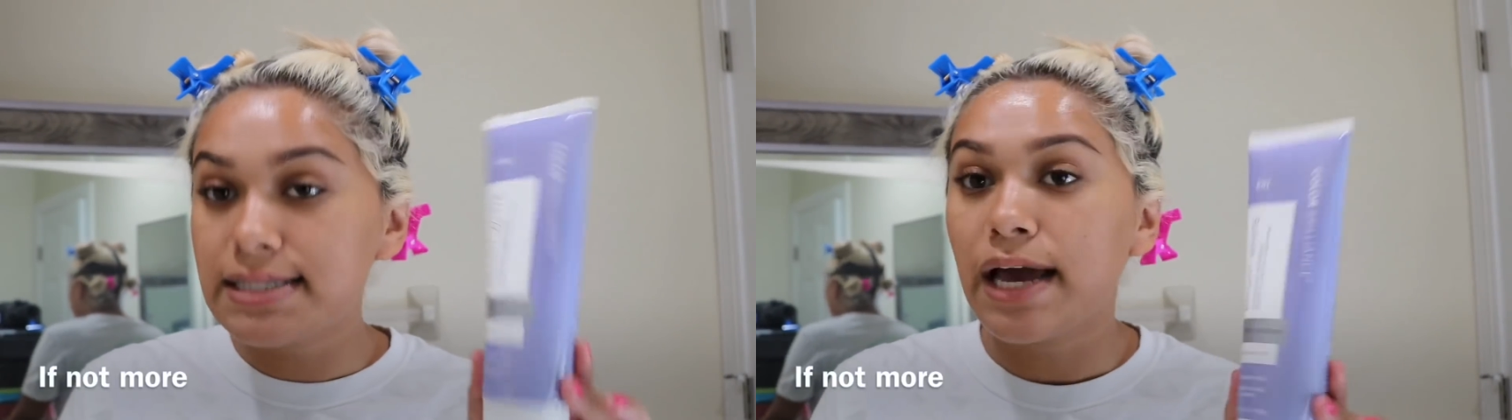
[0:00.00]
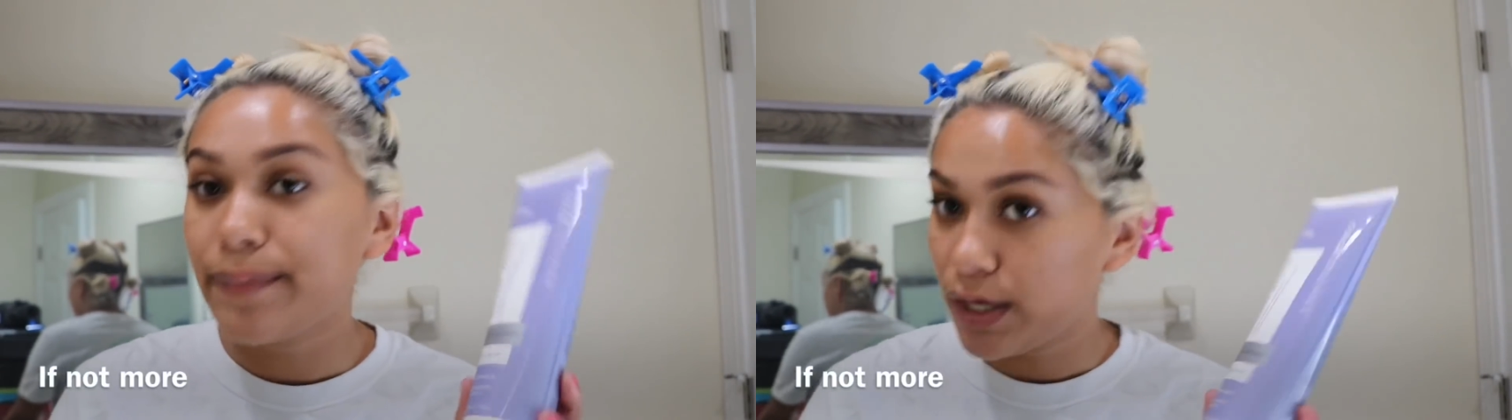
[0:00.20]

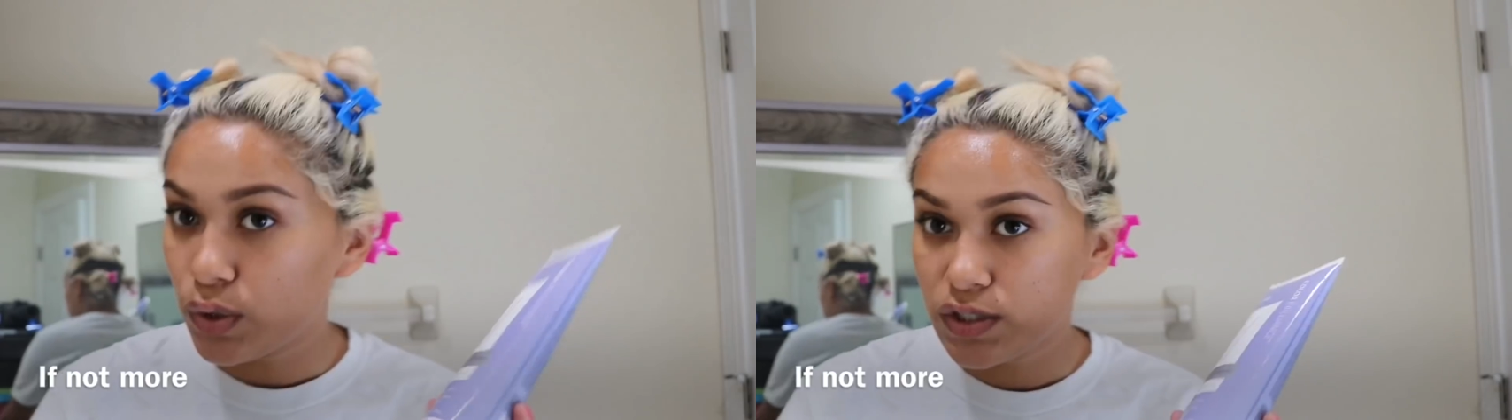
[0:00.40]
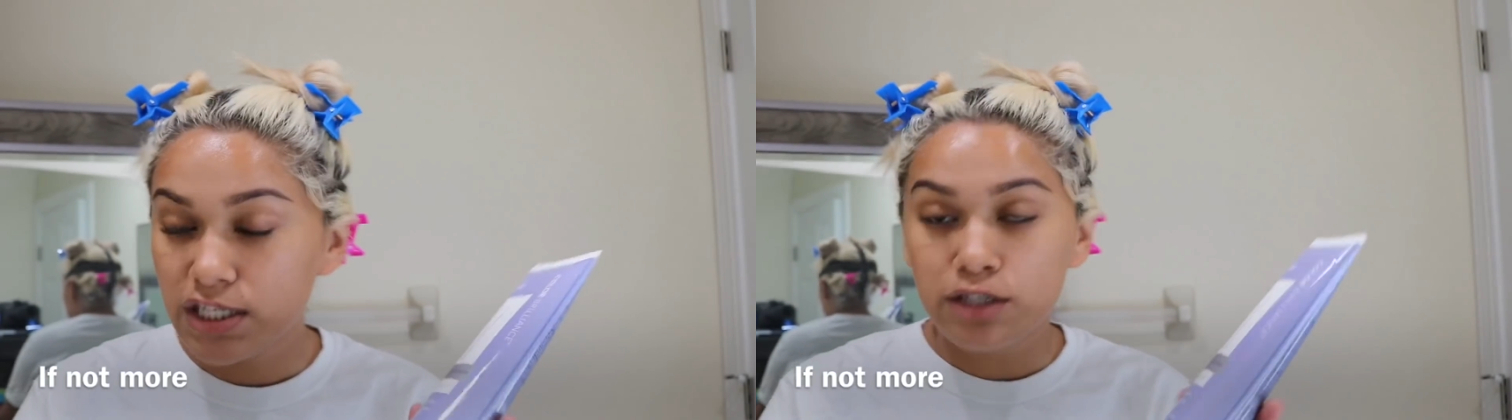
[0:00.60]
time I
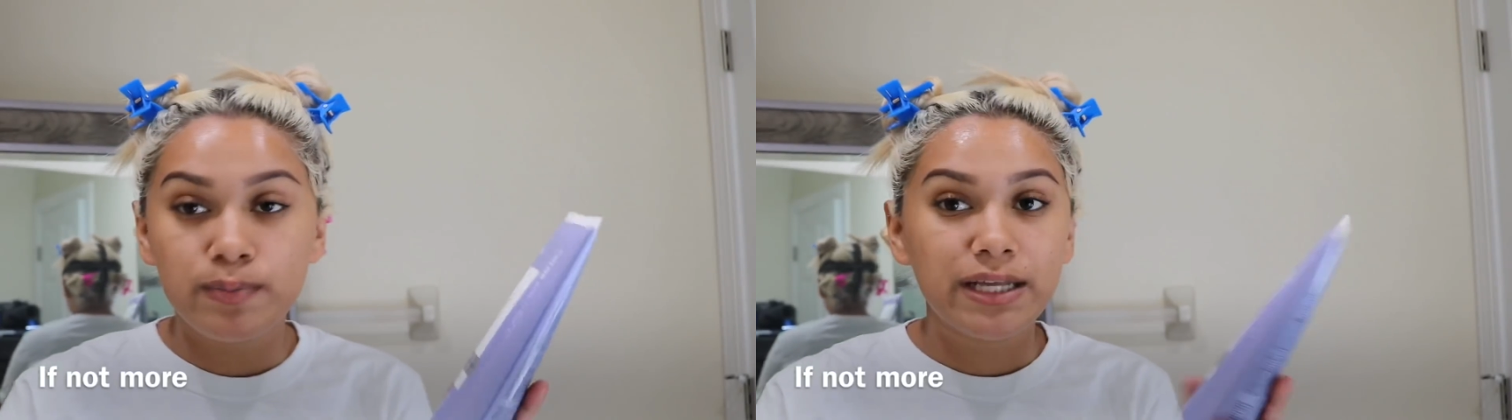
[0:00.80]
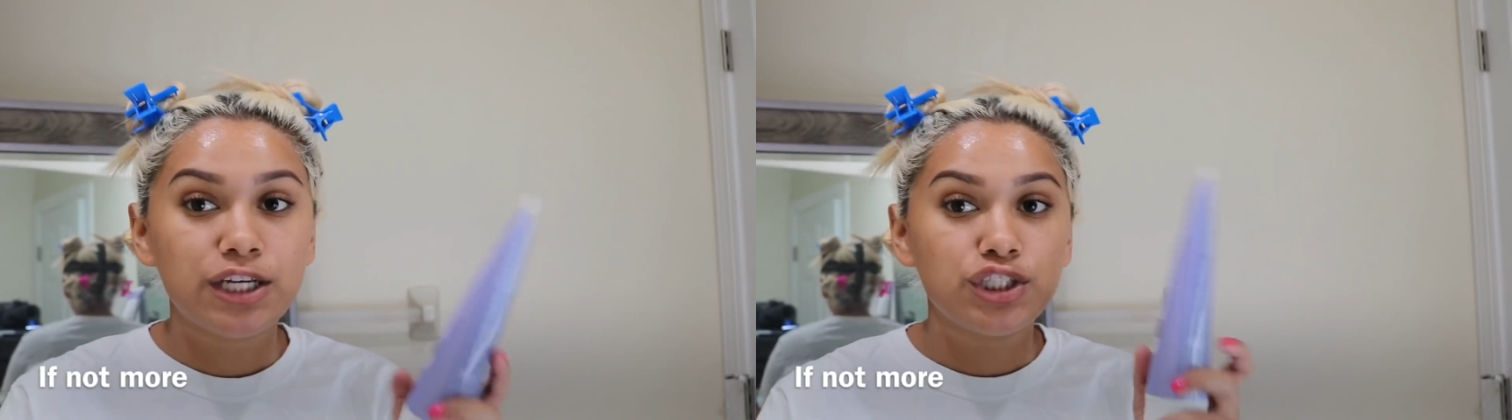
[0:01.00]
use this
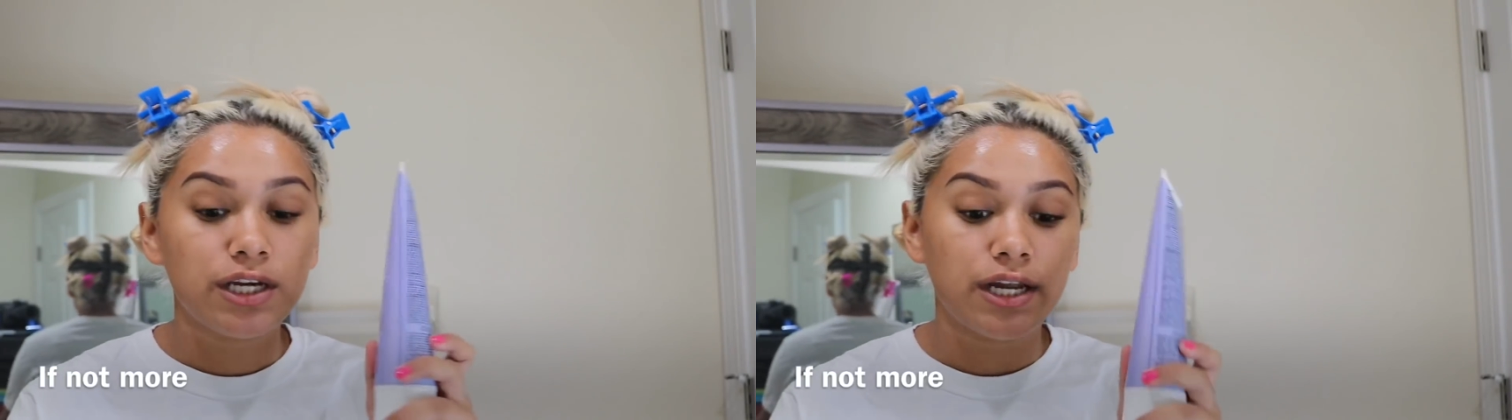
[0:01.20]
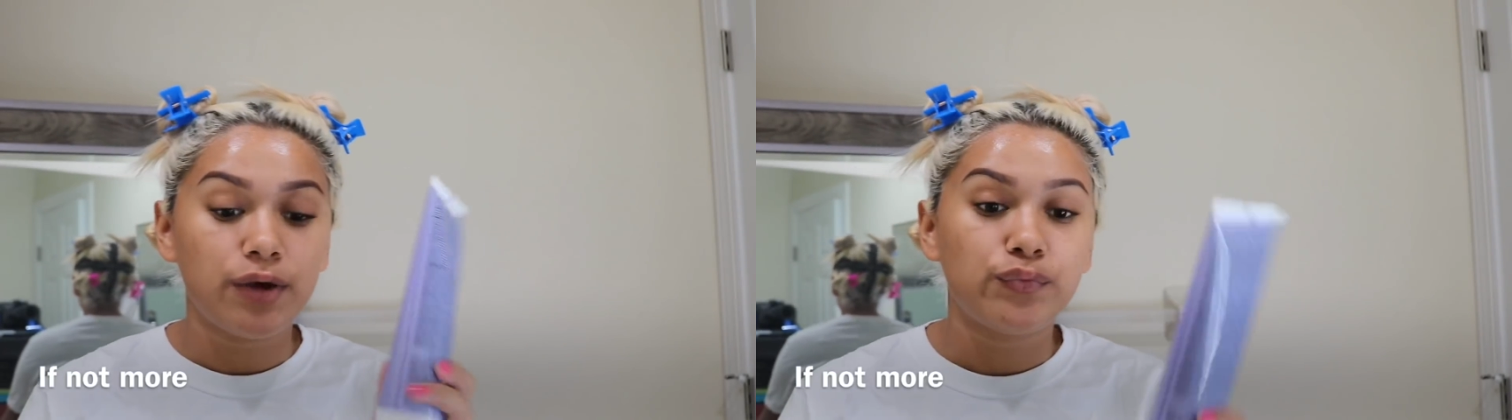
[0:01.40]
bleach
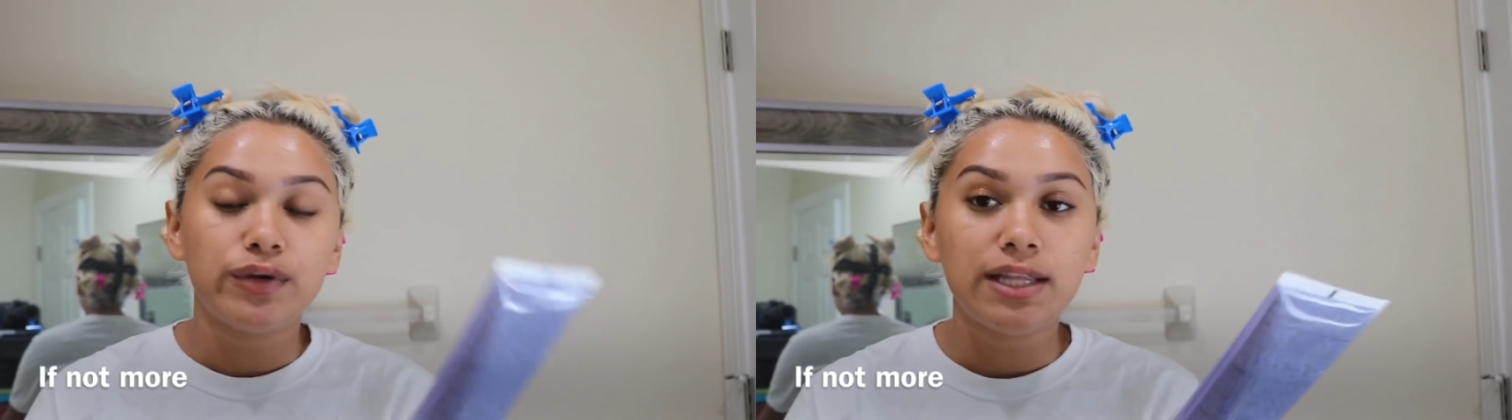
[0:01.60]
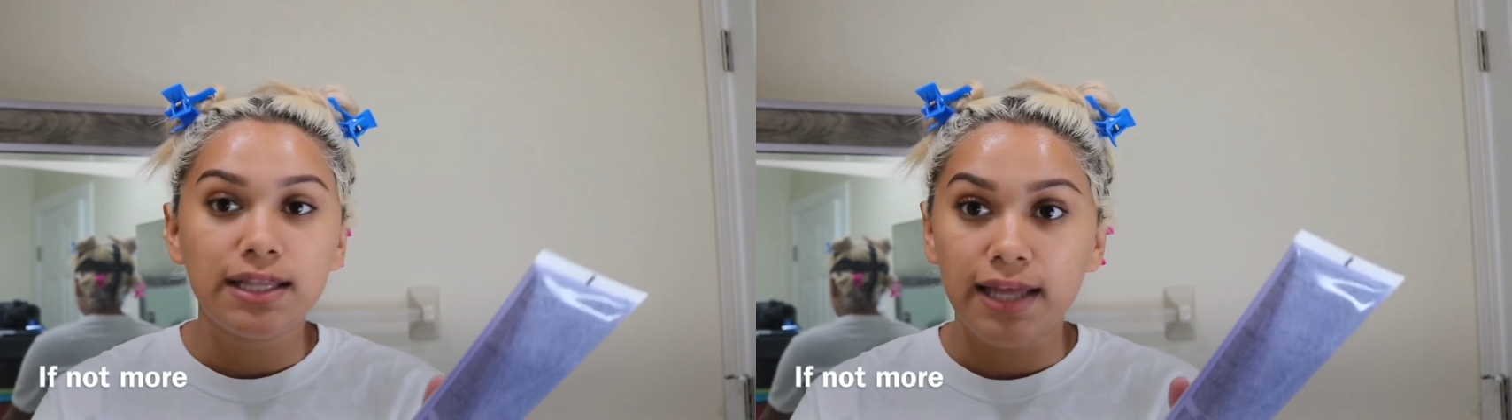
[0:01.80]
and I
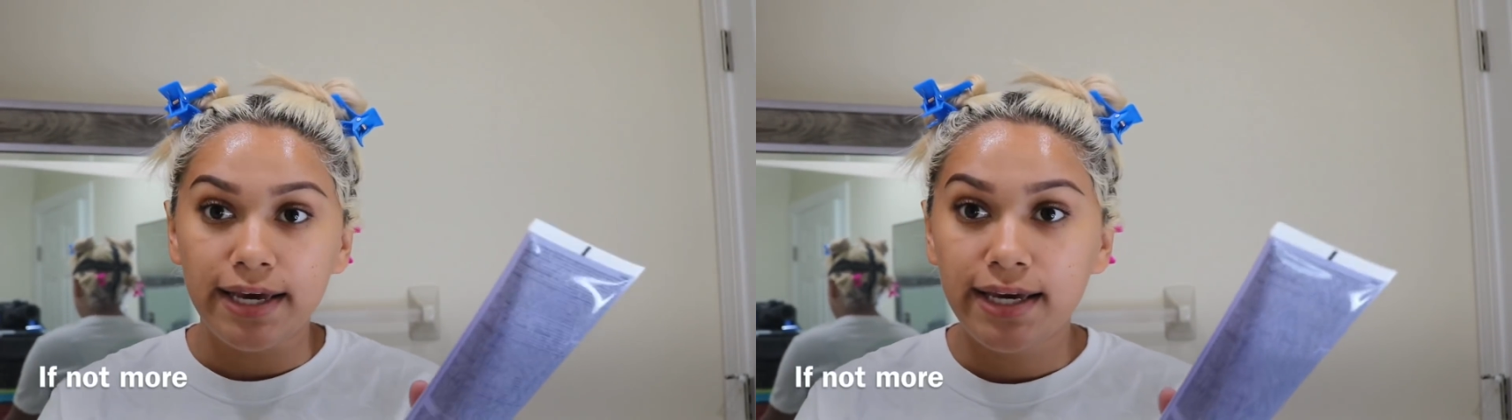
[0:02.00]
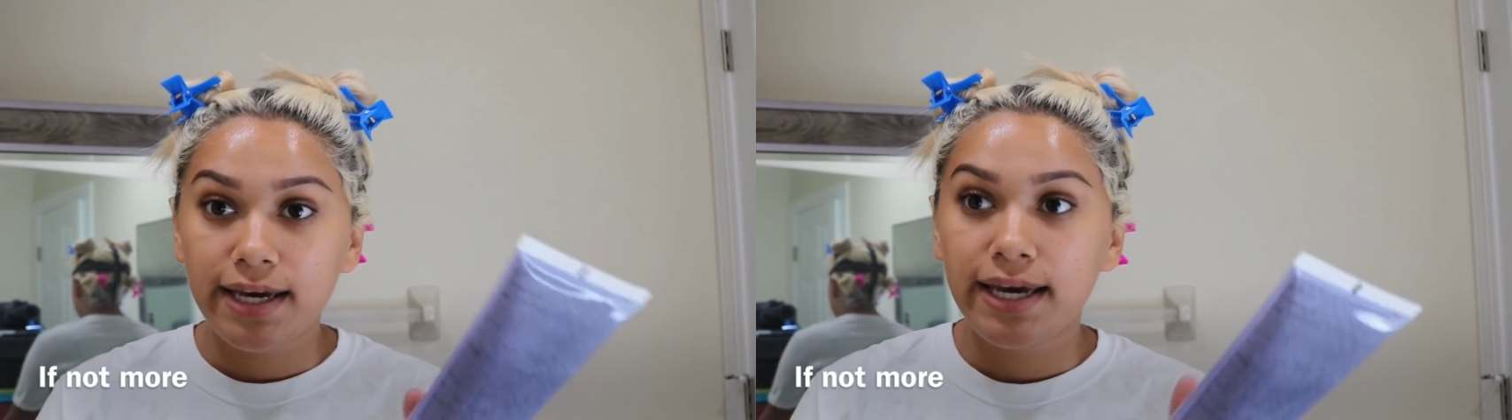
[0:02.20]
really
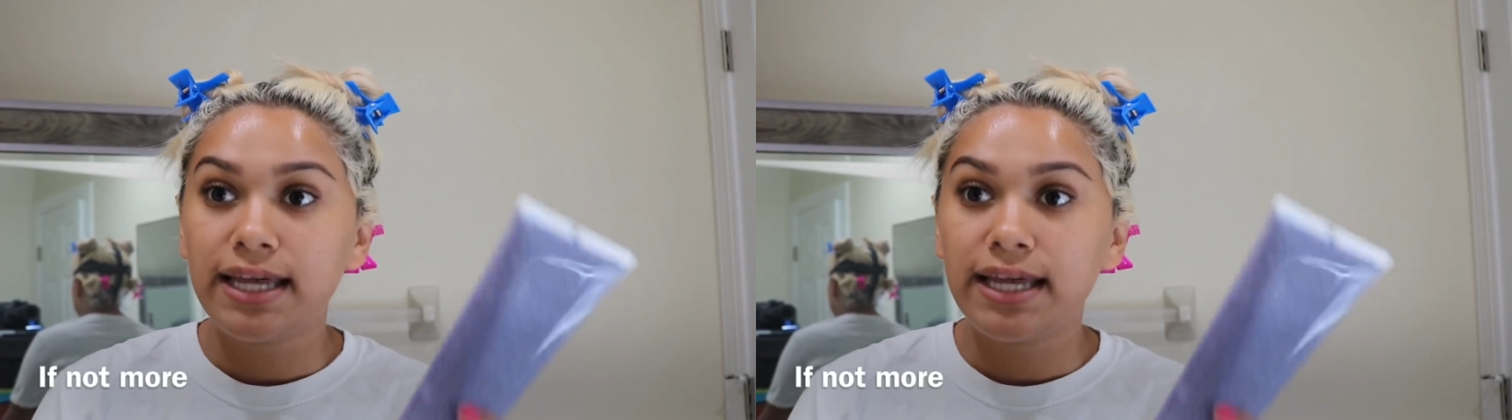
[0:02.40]
like it.